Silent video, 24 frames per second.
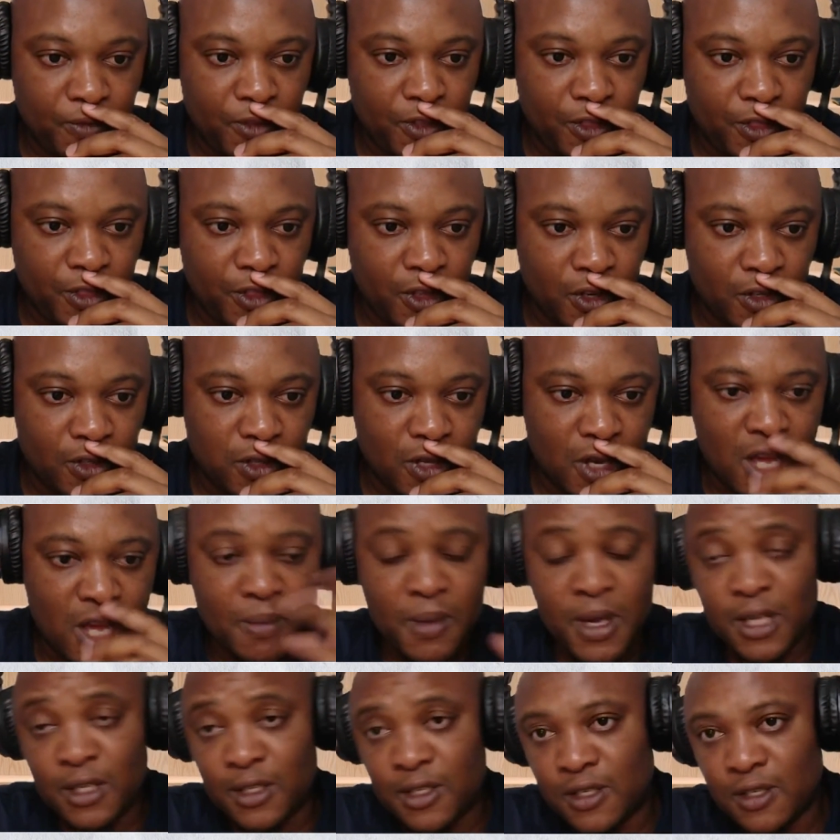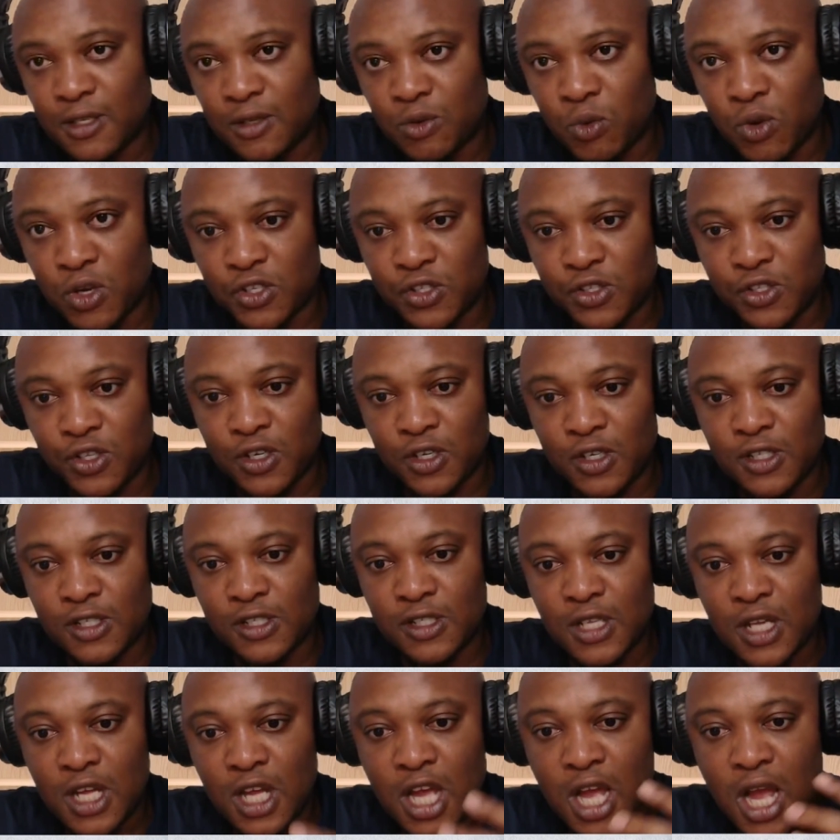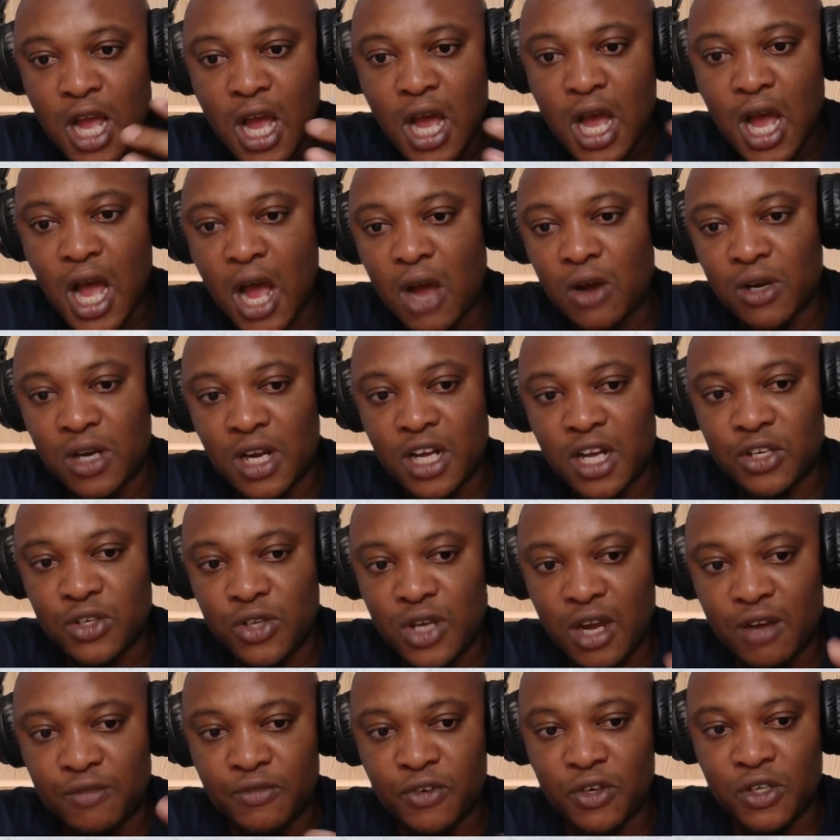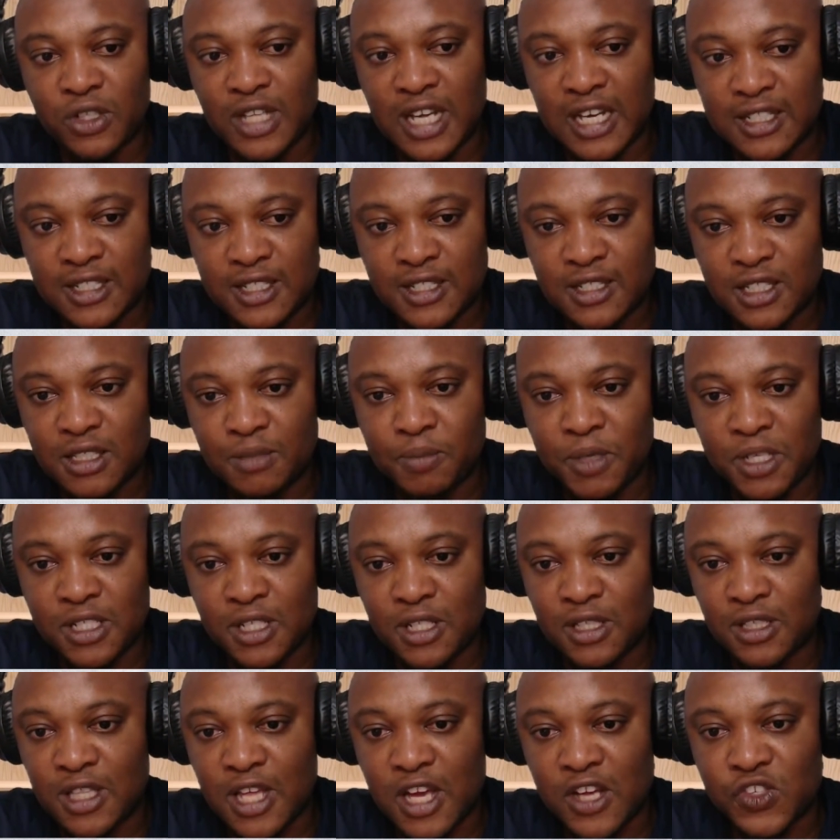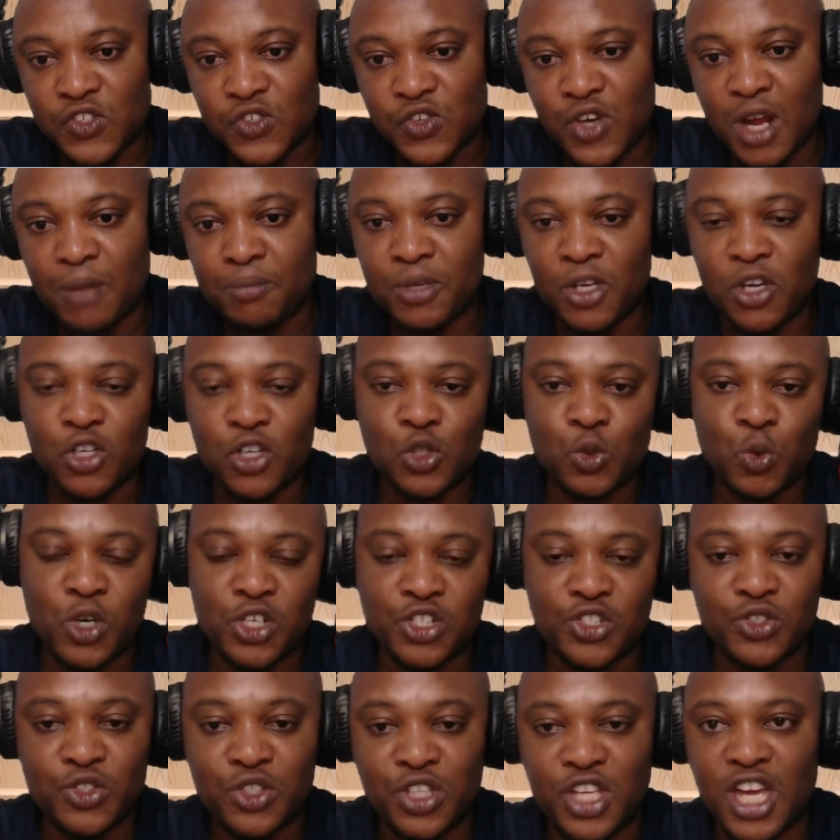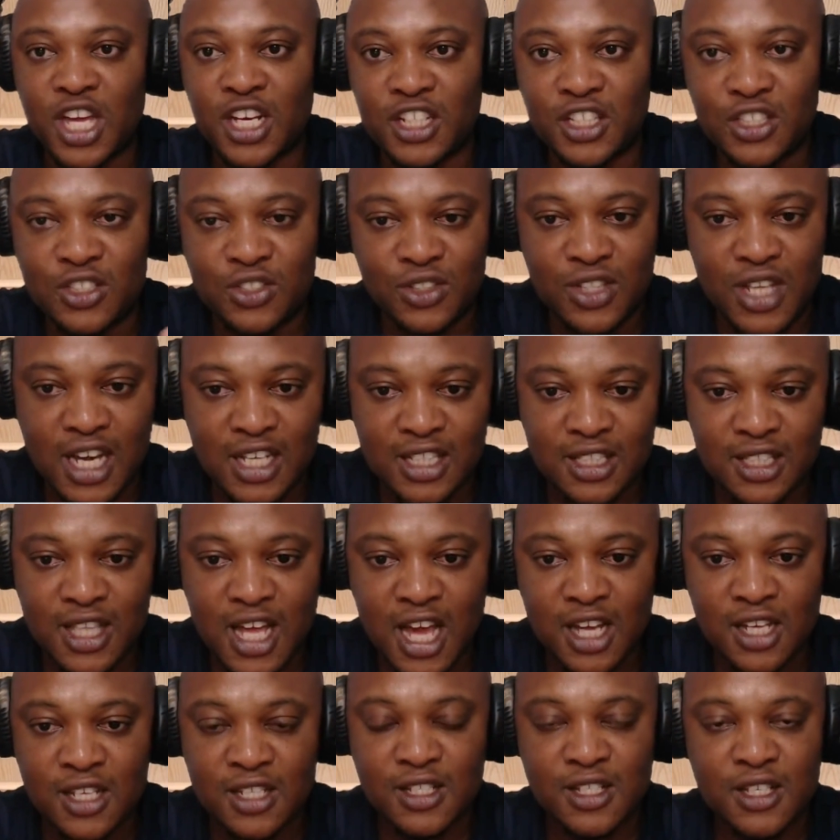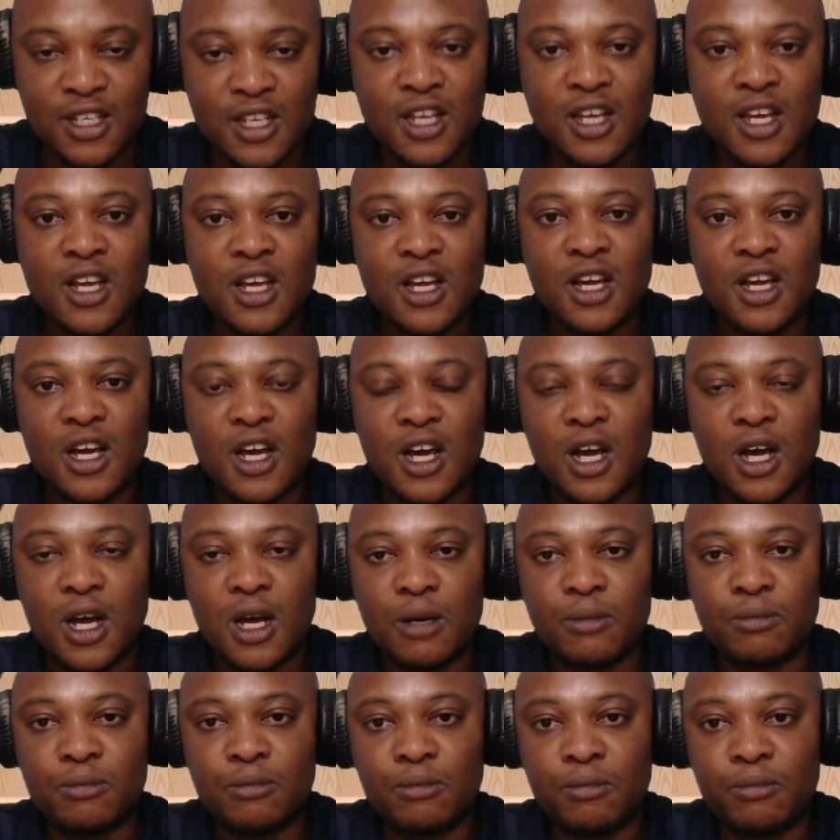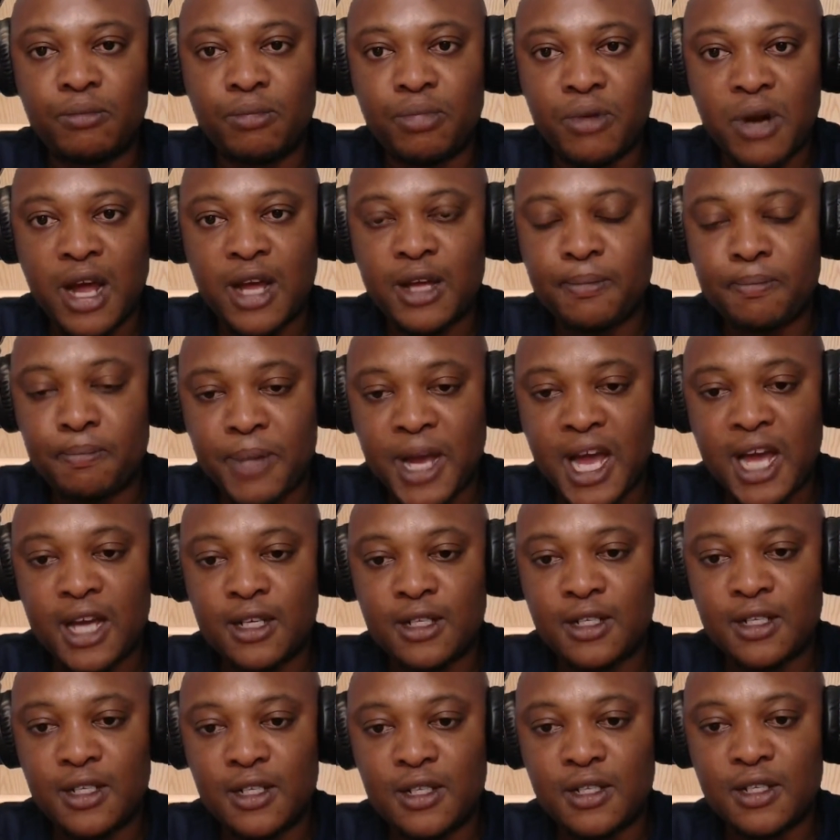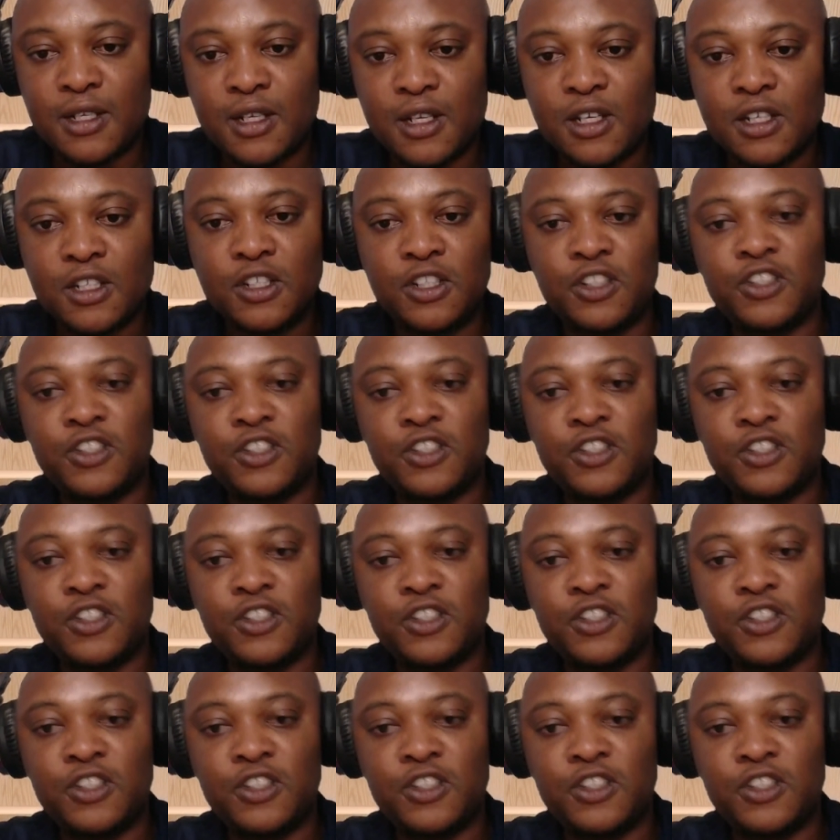Dr. Hammond's question is, how can you avoid that 60% tax trap? Because once you get into that tax band, you